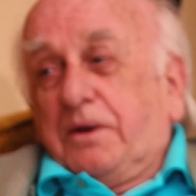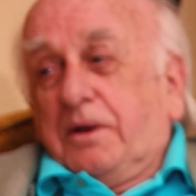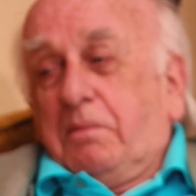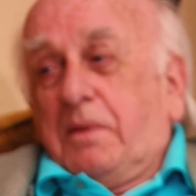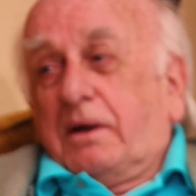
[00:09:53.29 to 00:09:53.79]
to
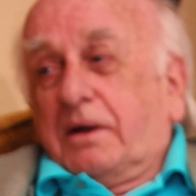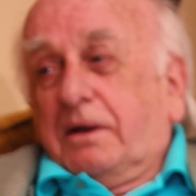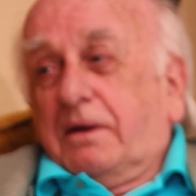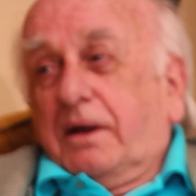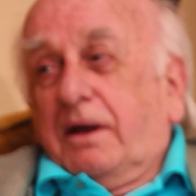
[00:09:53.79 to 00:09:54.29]
the
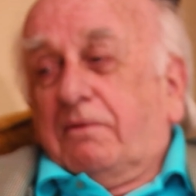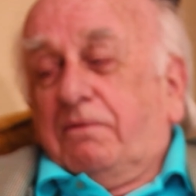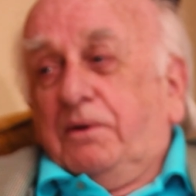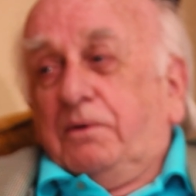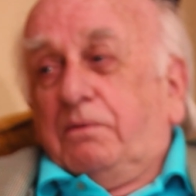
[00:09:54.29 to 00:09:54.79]
market to get
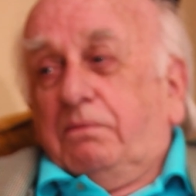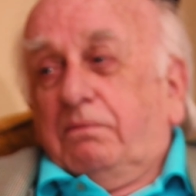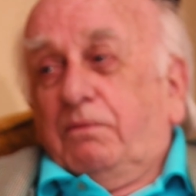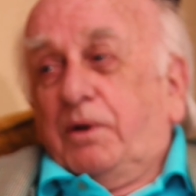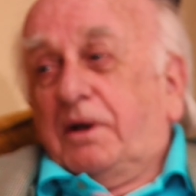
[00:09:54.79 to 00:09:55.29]
food
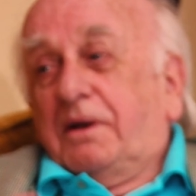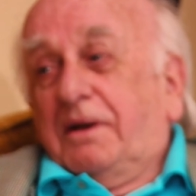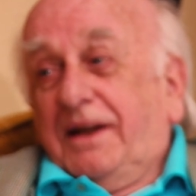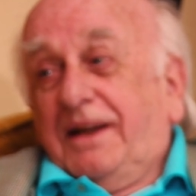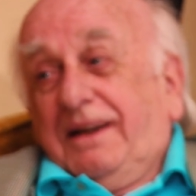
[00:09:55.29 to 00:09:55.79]
we didn't
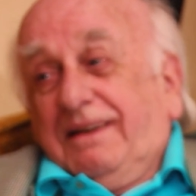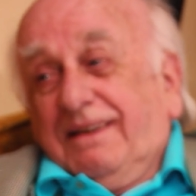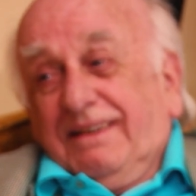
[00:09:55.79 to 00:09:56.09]
need.